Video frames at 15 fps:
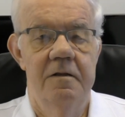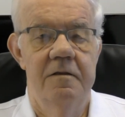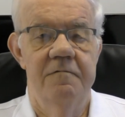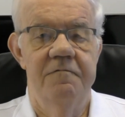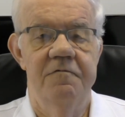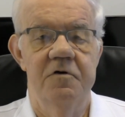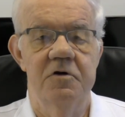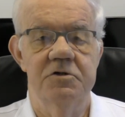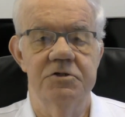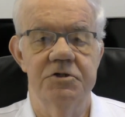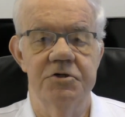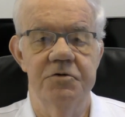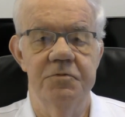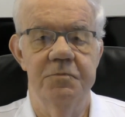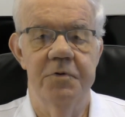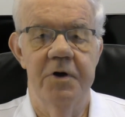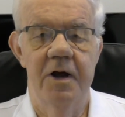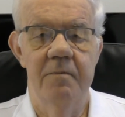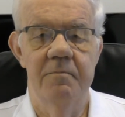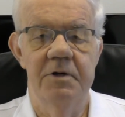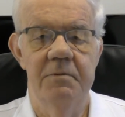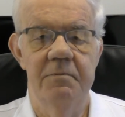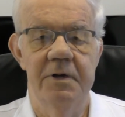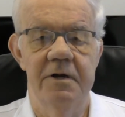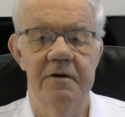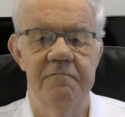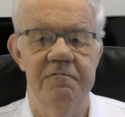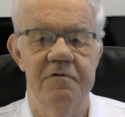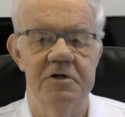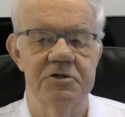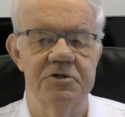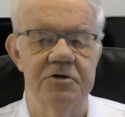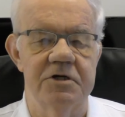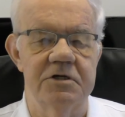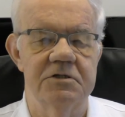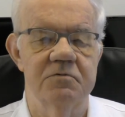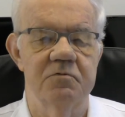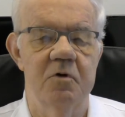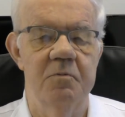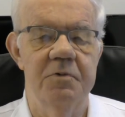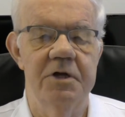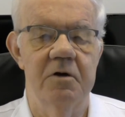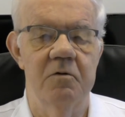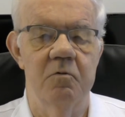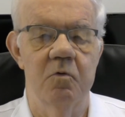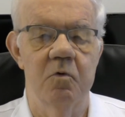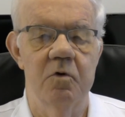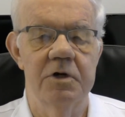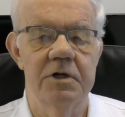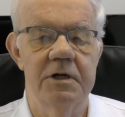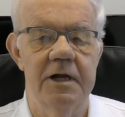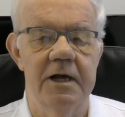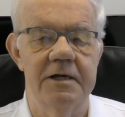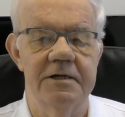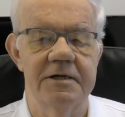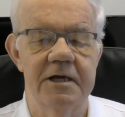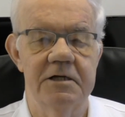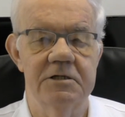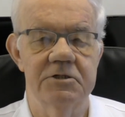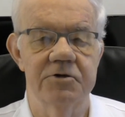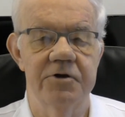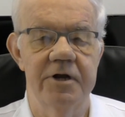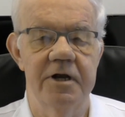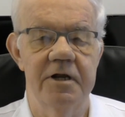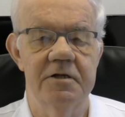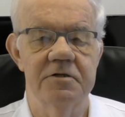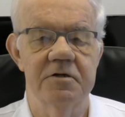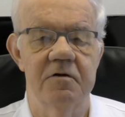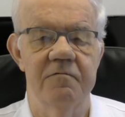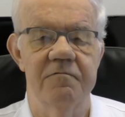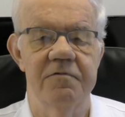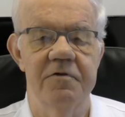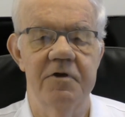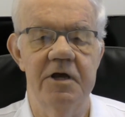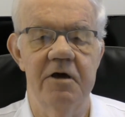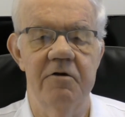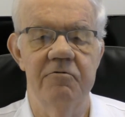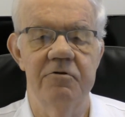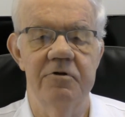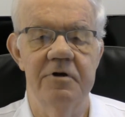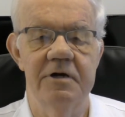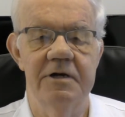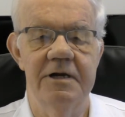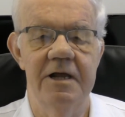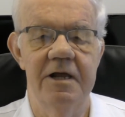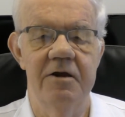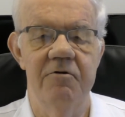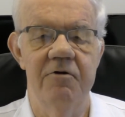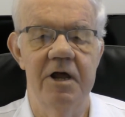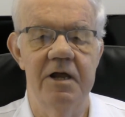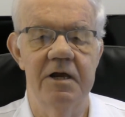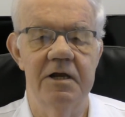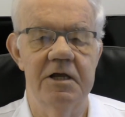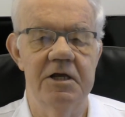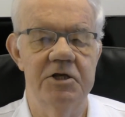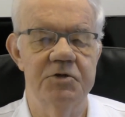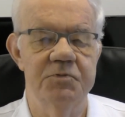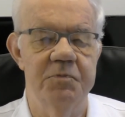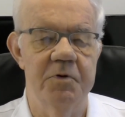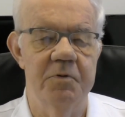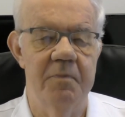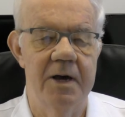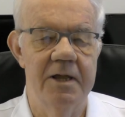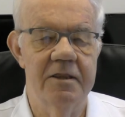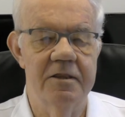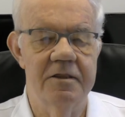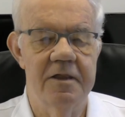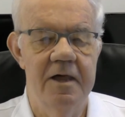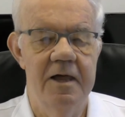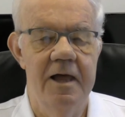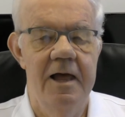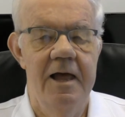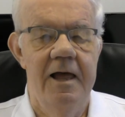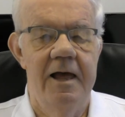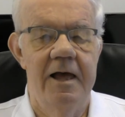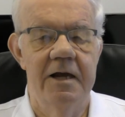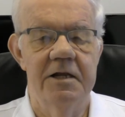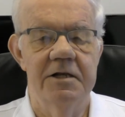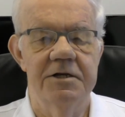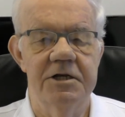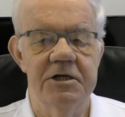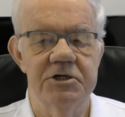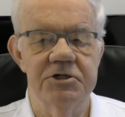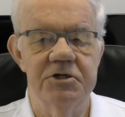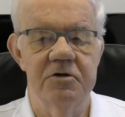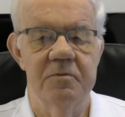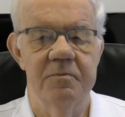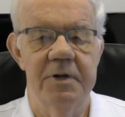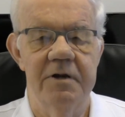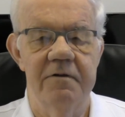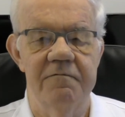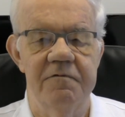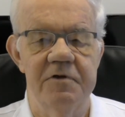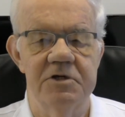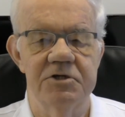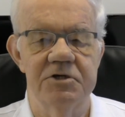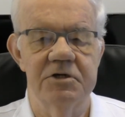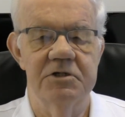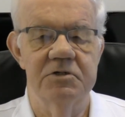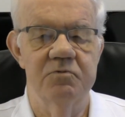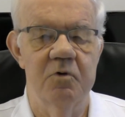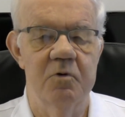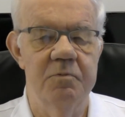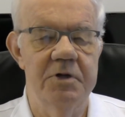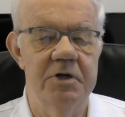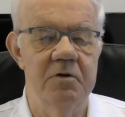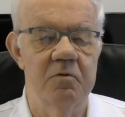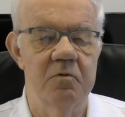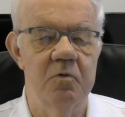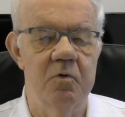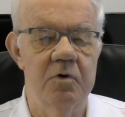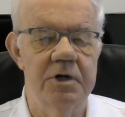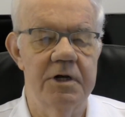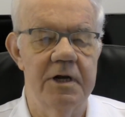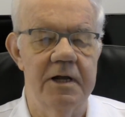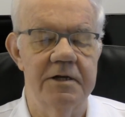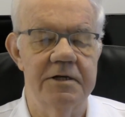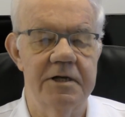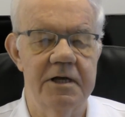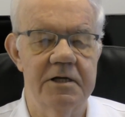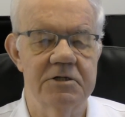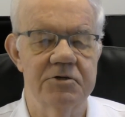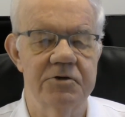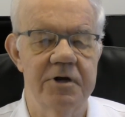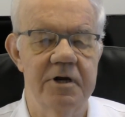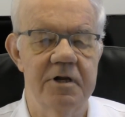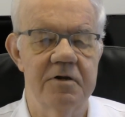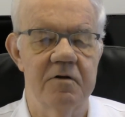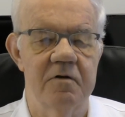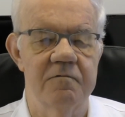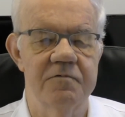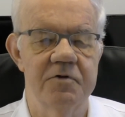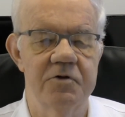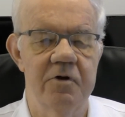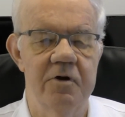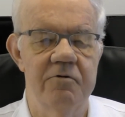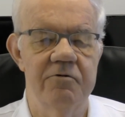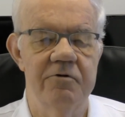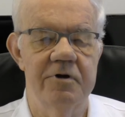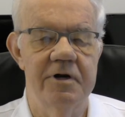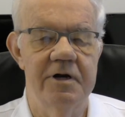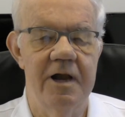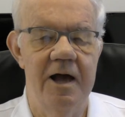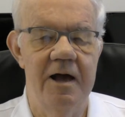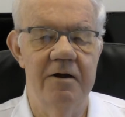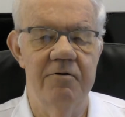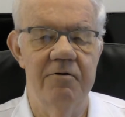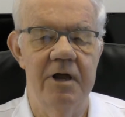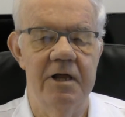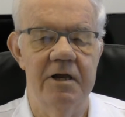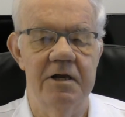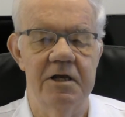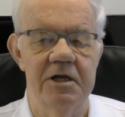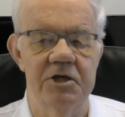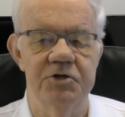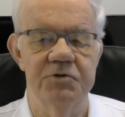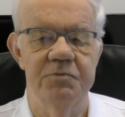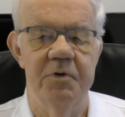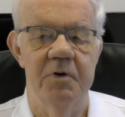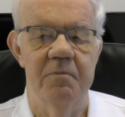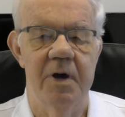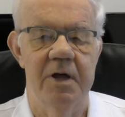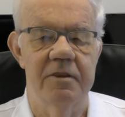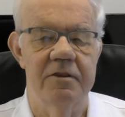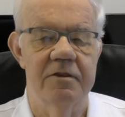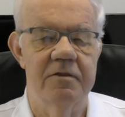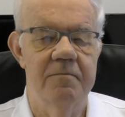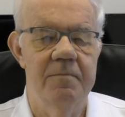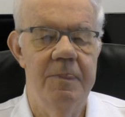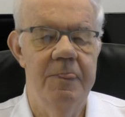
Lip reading: The first 2 primary beneficiaries will be awarded a tax credit of 310 Rand each per month, and additional beneficiaries will be awarded a tax credit of 209 Rand each per month.